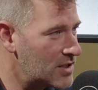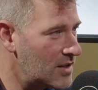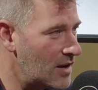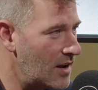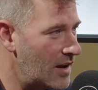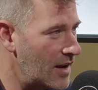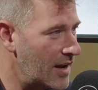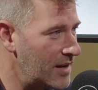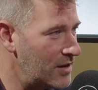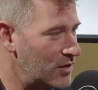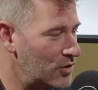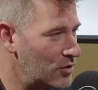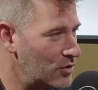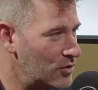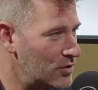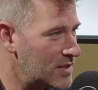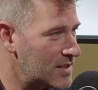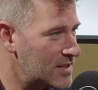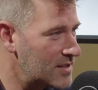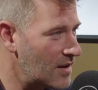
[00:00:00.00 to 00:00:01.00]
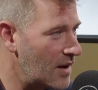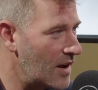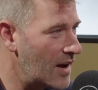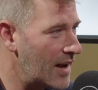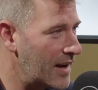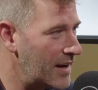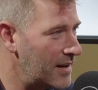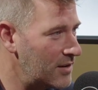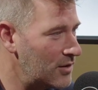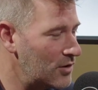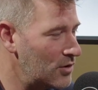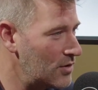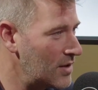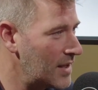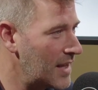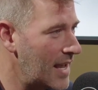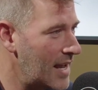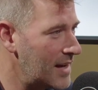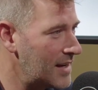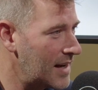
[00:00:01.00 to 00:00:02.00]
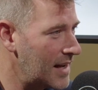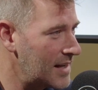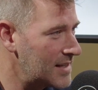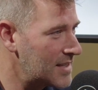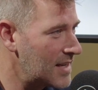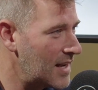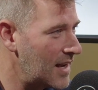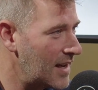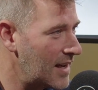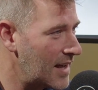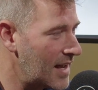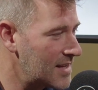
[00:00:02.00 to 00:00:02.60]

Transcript: side who decide who the candidates are,